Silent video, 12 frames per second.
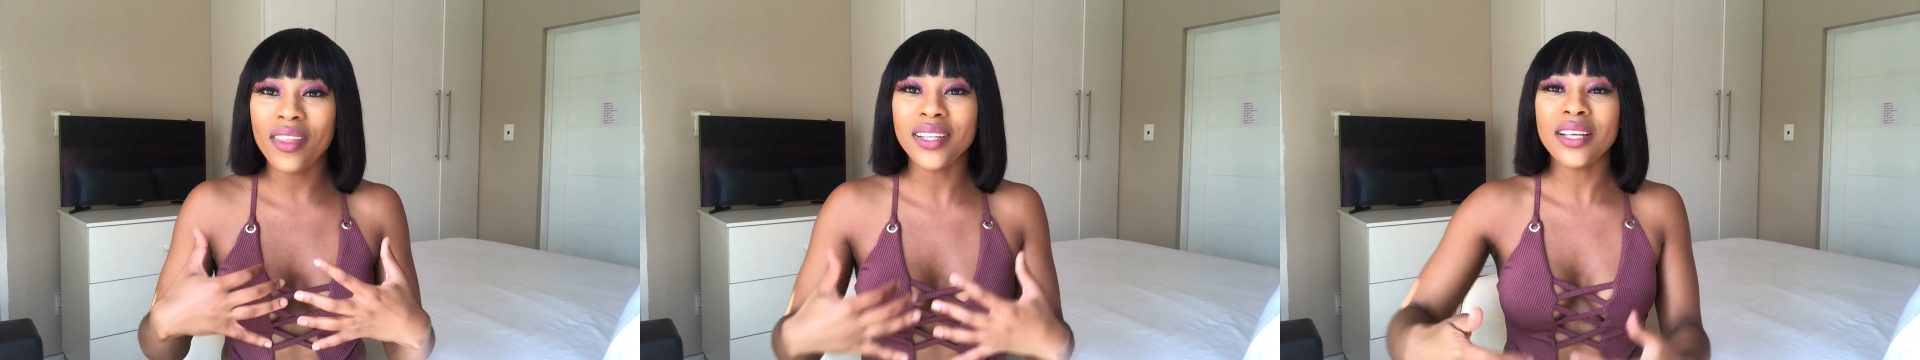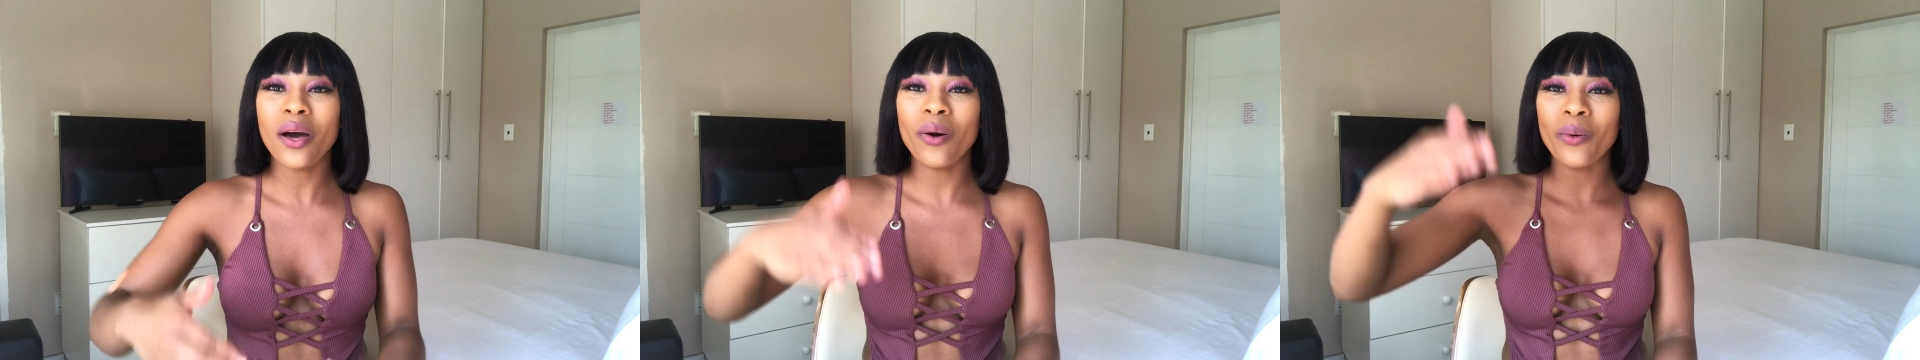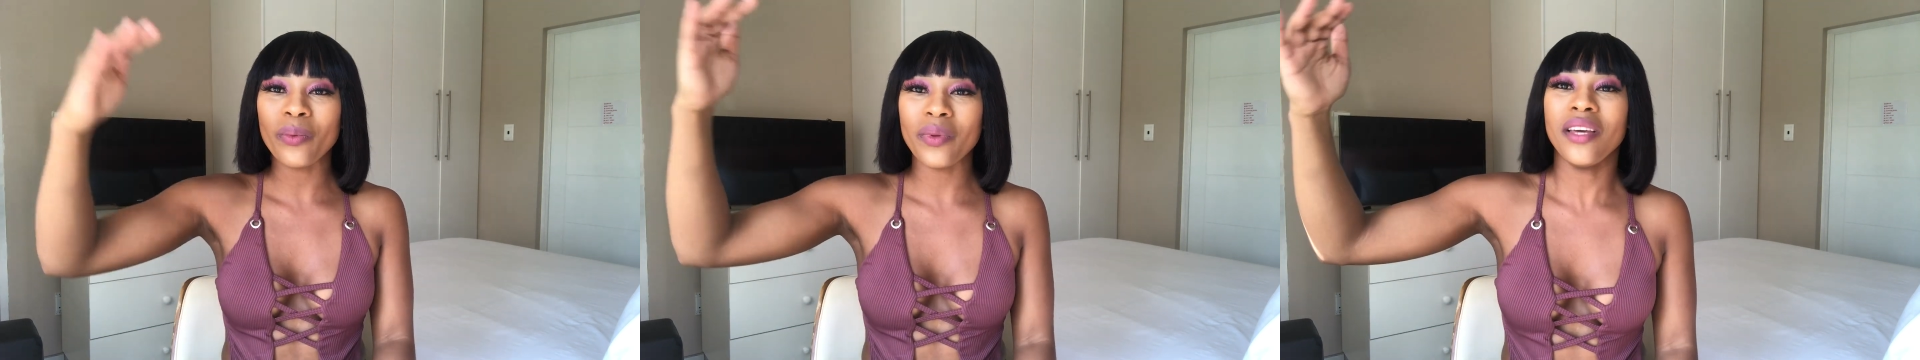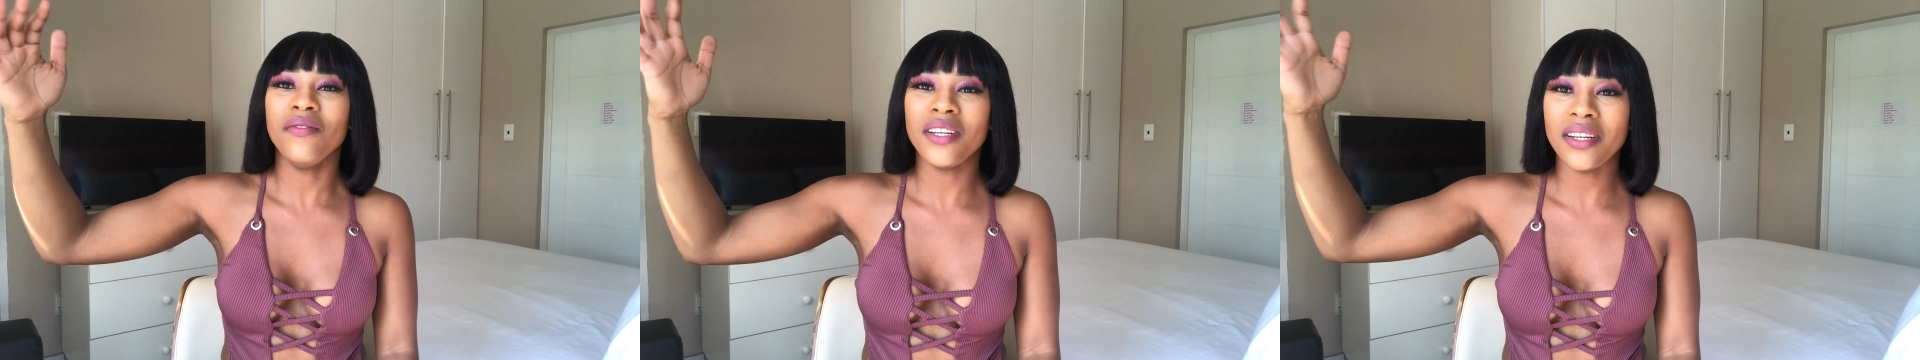That's how
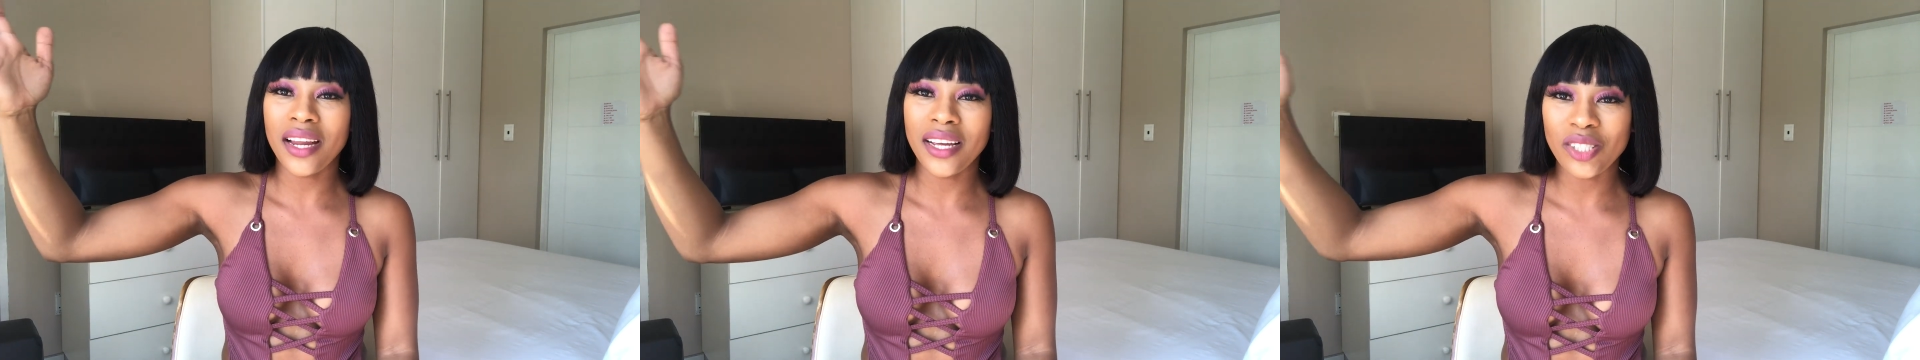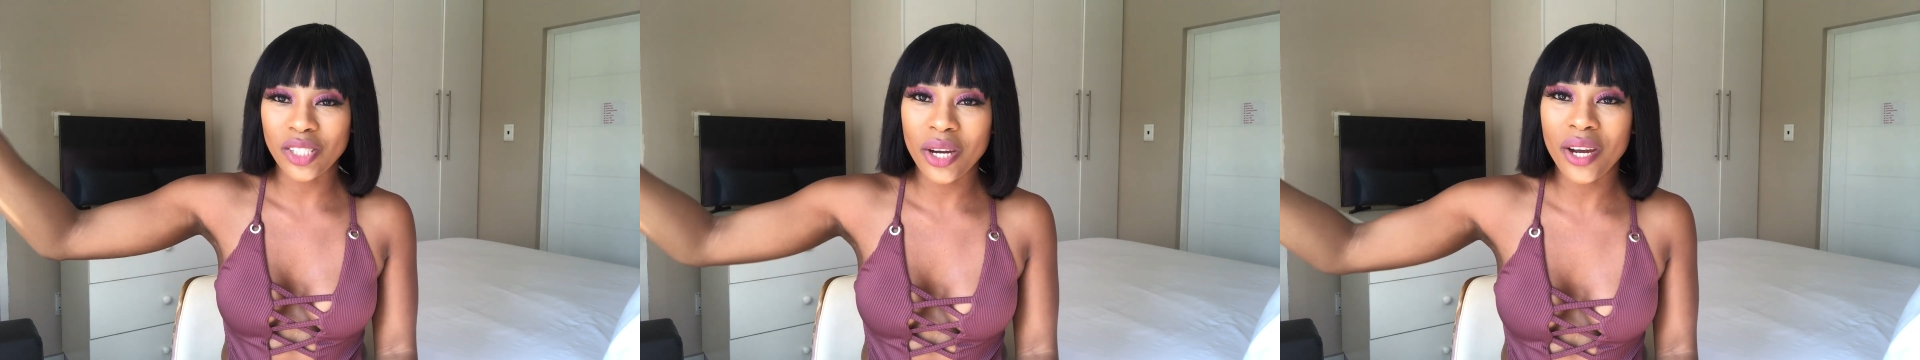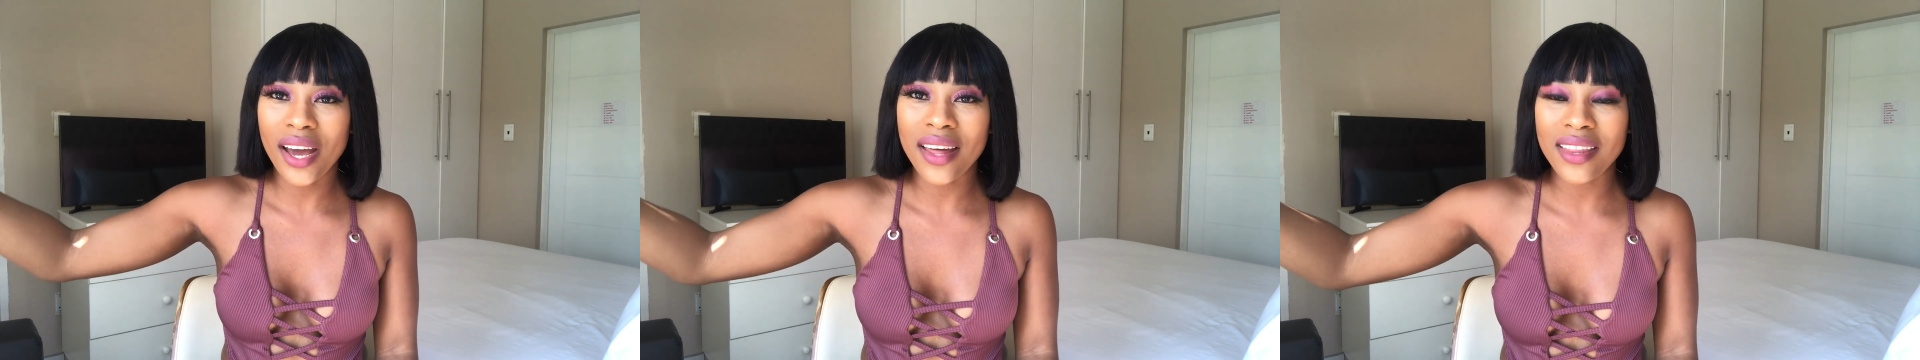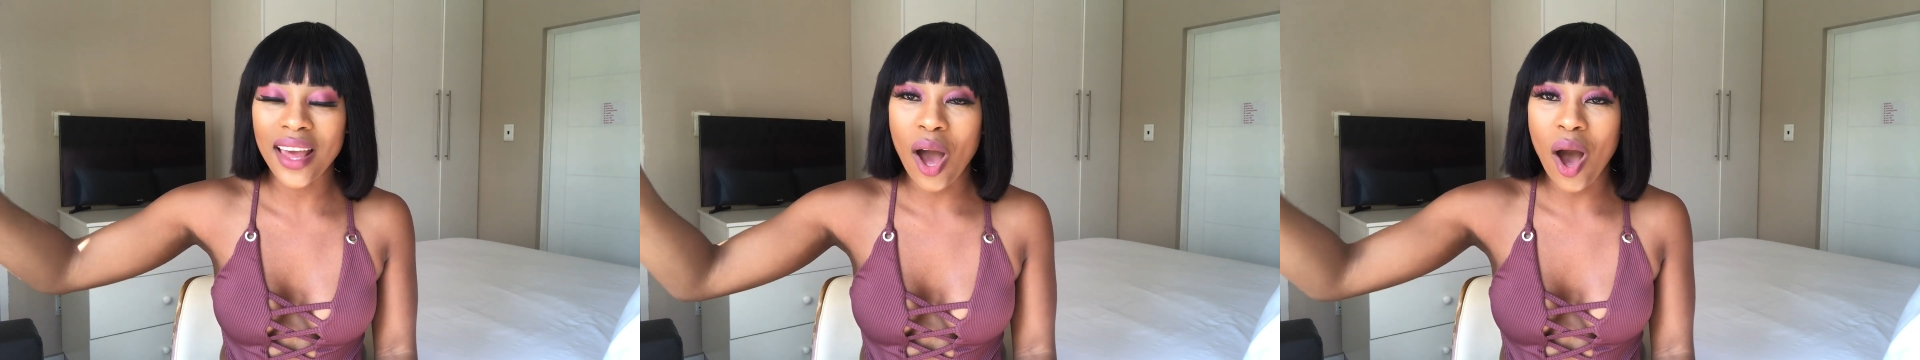even in Nigeria
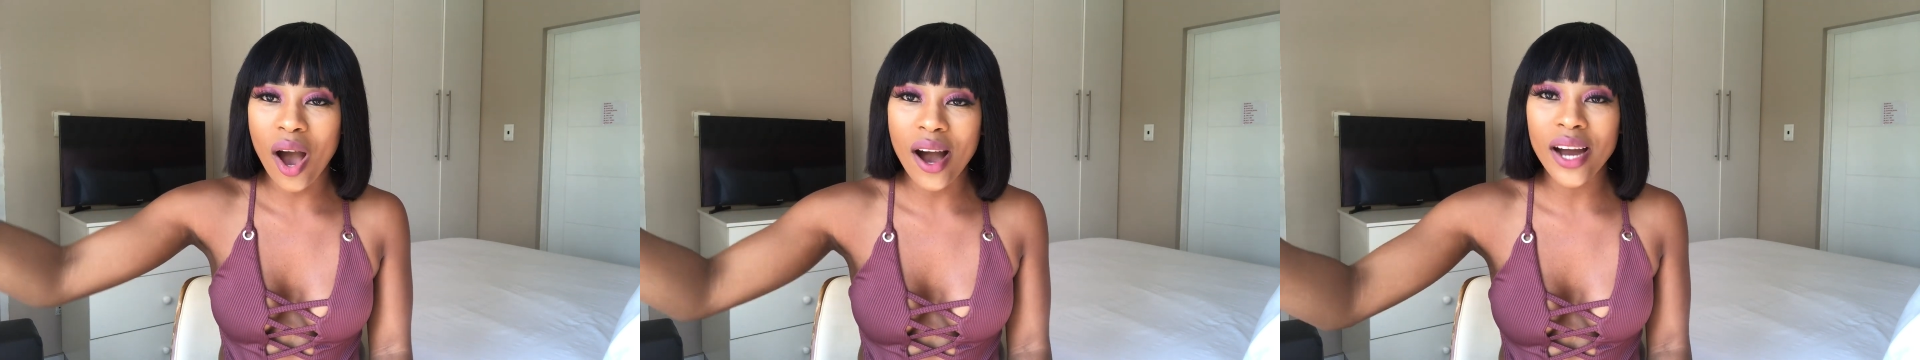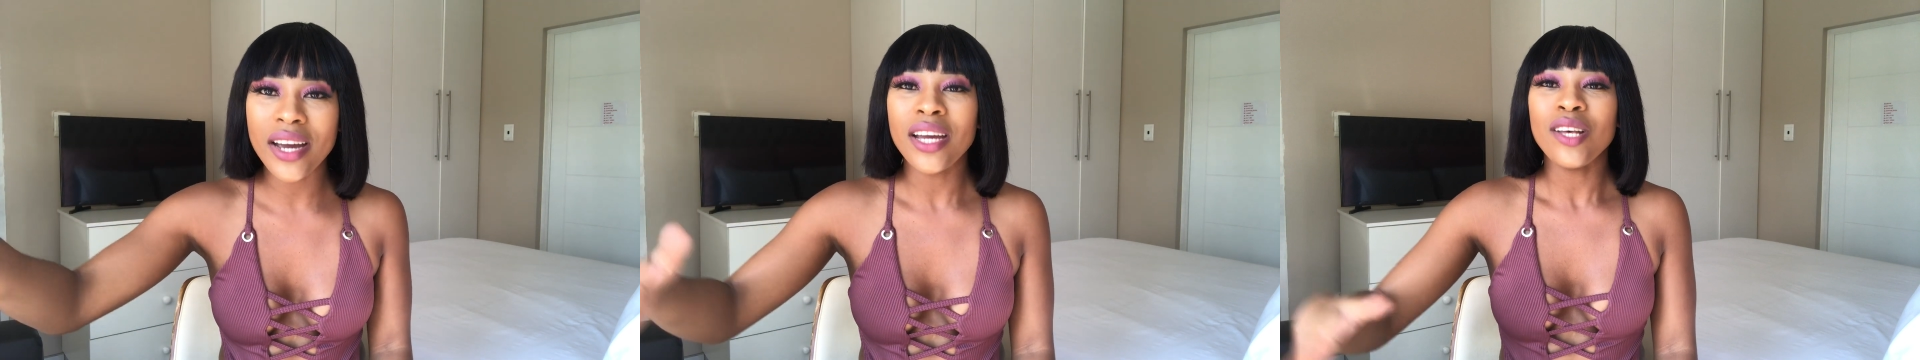they are.